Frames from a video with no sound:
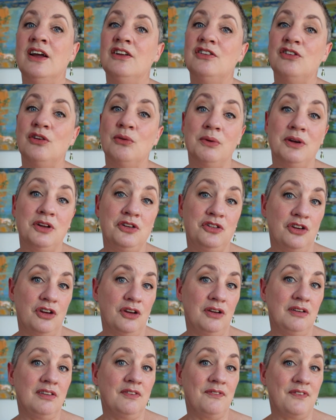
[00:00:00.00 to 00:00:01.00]
to
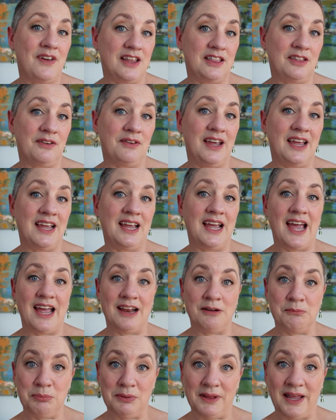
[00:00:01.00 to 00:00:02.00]
reduce feathering
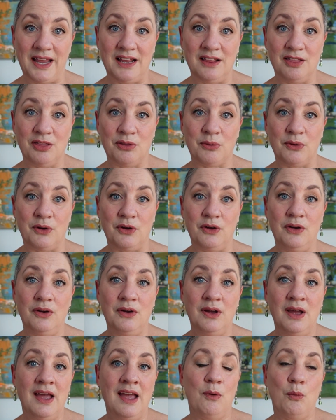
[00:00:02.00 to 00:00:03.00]
and bleed
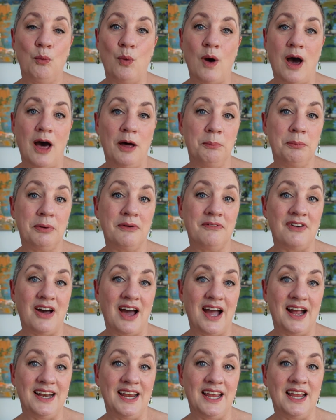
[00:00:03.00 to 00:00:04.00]
through while
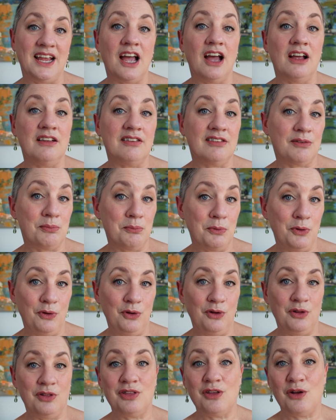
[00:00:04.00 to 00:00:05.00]
providing a
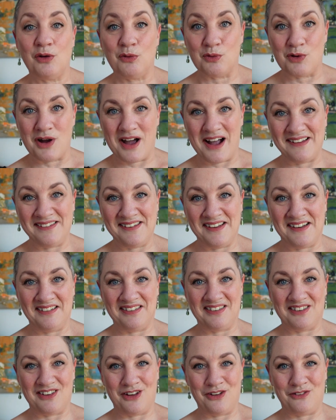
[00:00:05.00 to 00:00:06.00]
smooth writing
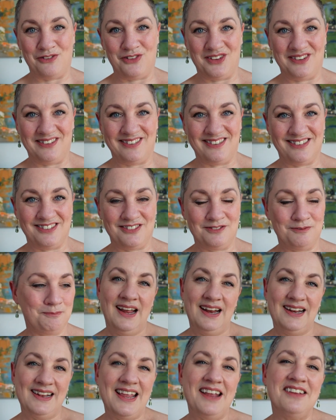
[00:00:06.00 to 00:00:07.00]
surface.
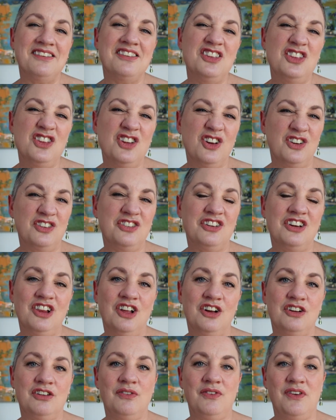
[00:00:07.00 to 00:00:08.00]
There's not a
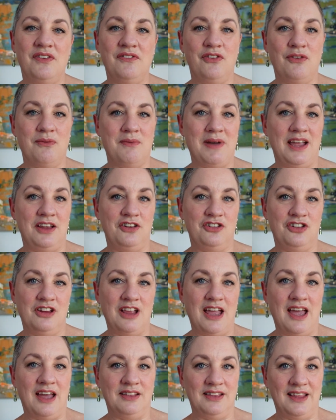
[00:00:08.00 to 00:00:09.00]
lot of information
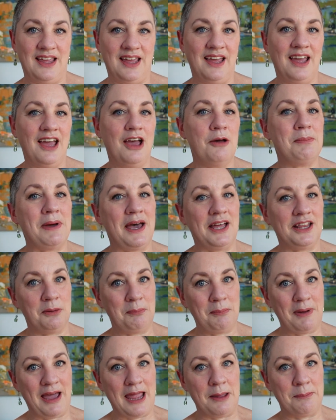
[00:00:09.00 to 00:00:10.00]
out there about the
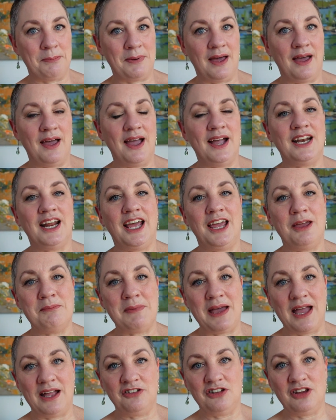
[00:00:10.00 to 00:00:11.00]
paper, and I
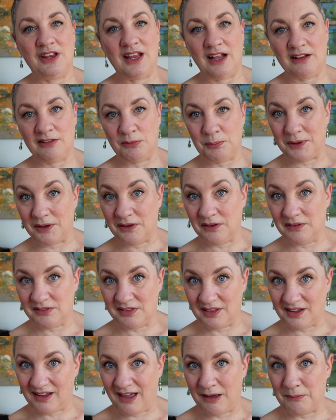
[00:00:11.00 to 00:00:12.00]
imagine that's because
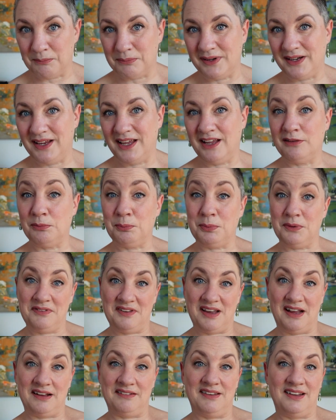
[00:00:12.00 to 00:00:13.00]
the company is
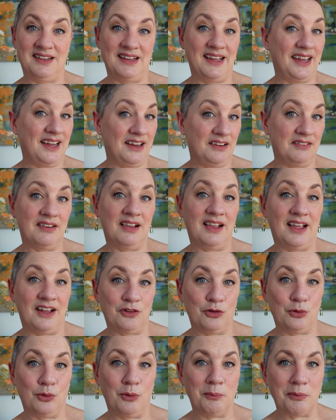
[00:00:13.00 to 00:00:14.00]
protecting their
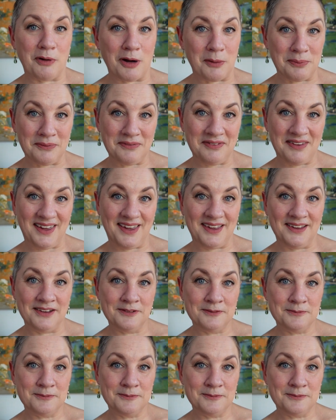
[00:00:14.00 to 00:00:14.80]
intellectual property.